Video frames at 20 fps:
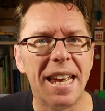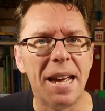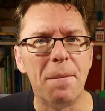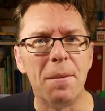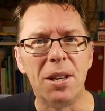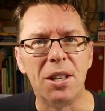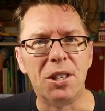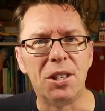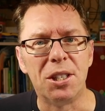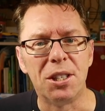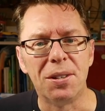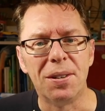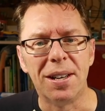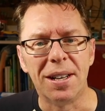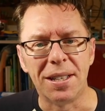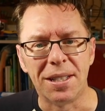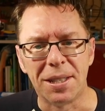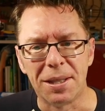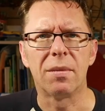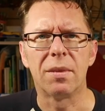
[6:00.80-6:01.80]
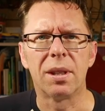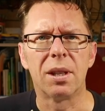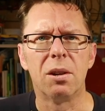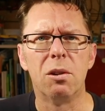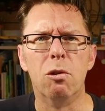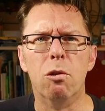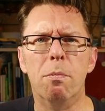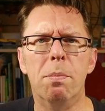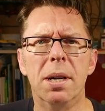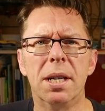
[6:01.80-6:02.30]
damage to us.
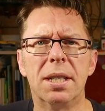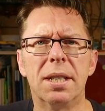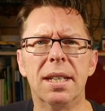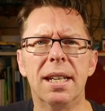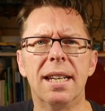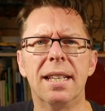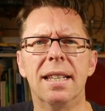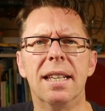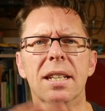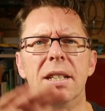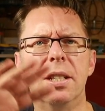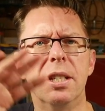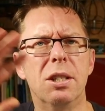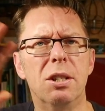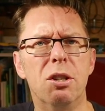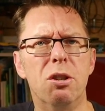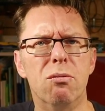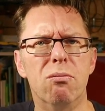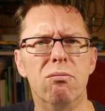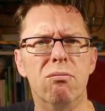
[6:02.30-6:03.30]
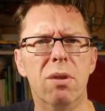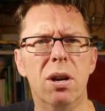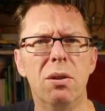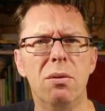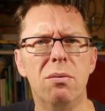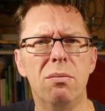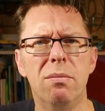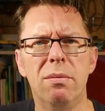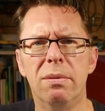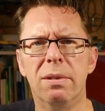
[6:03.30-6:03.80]
Or by saying there's this
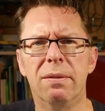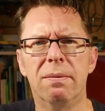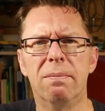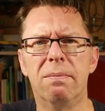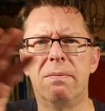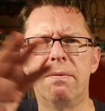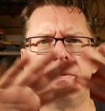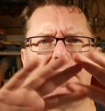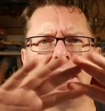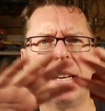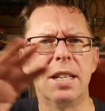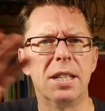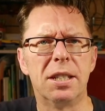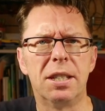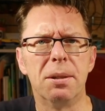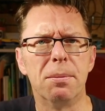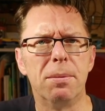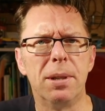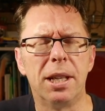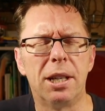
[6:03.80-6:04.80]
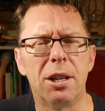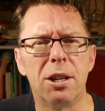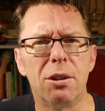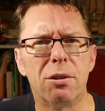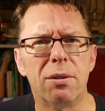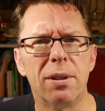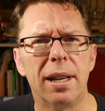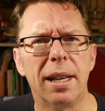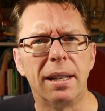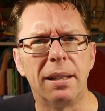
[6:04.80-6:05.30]
drone fence that we can
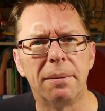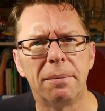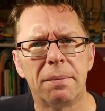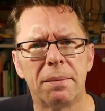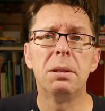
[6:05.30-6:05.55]
create.